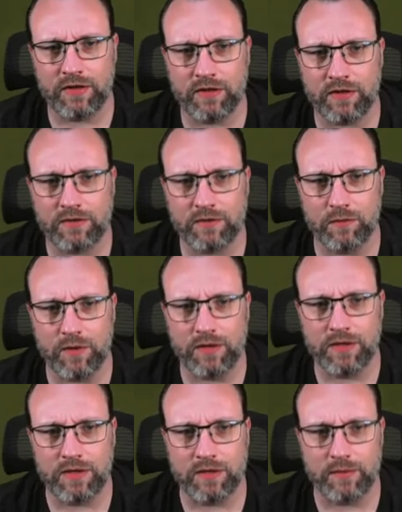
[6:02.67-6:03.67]
looking to run a
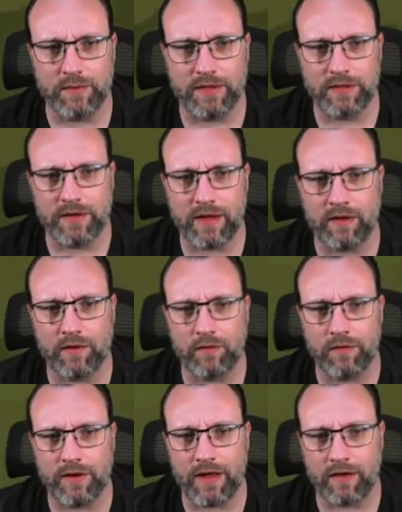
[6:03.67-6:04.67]
little bit over
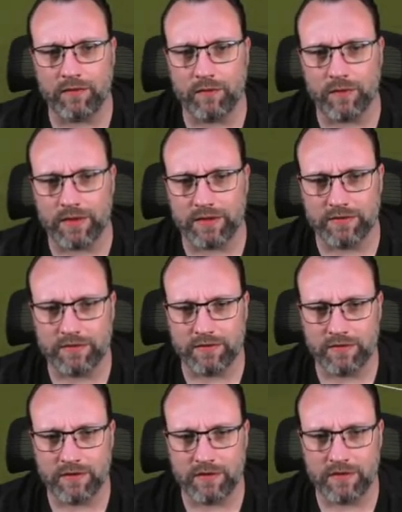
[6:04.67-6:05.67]
to Alvarez.
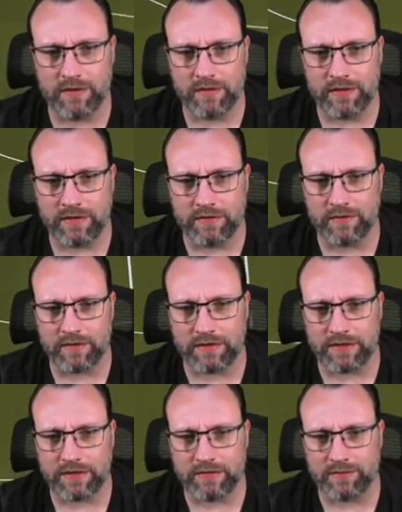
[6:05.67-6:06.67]
He's looking to
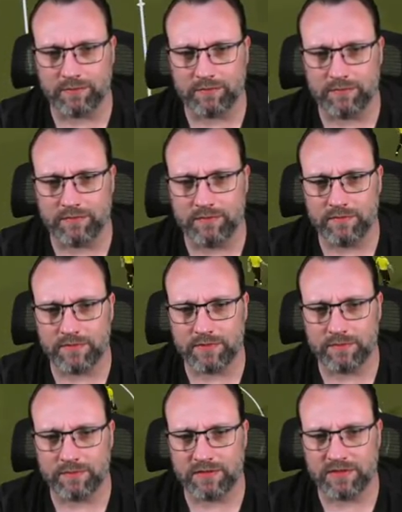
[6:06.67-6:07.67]
get some
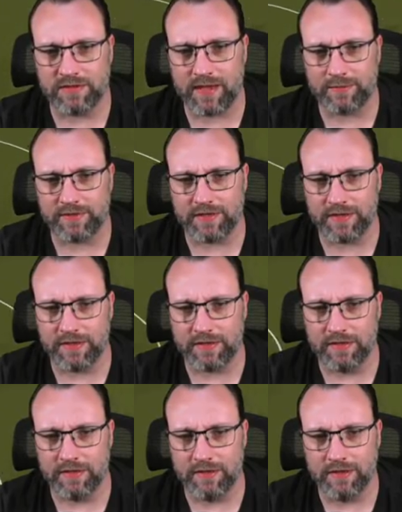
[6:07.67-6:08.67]
steps in
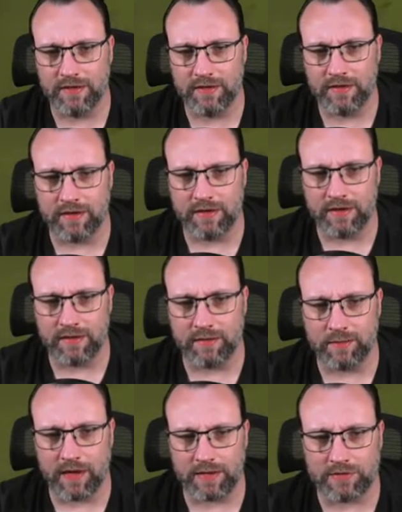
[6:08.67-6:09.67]
the
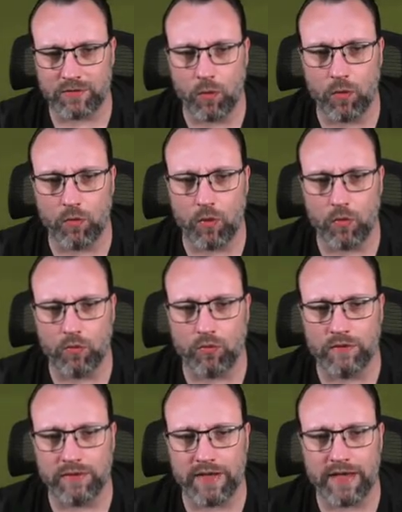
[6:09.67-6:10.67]
box. Oh,
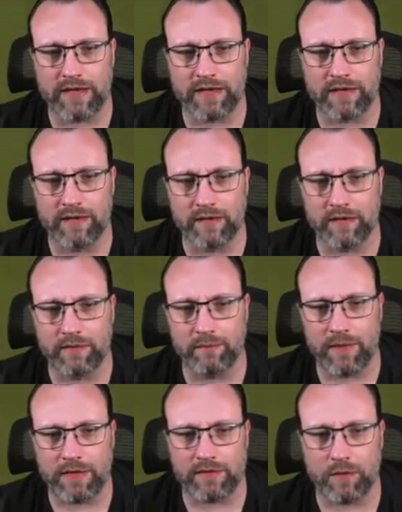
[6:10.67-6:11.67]
taken
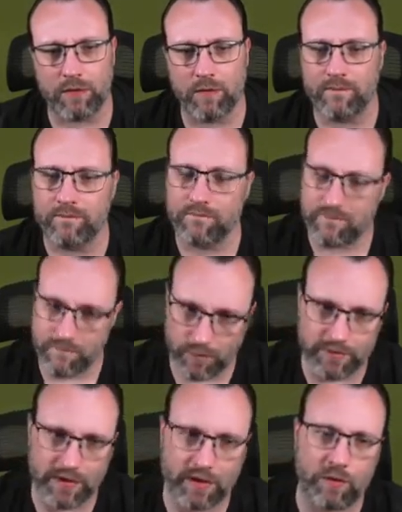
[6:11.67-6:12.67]
Magno. We'll
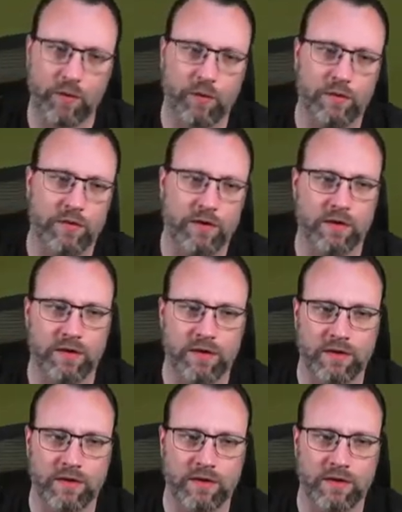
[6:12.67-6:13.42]
take a corner there.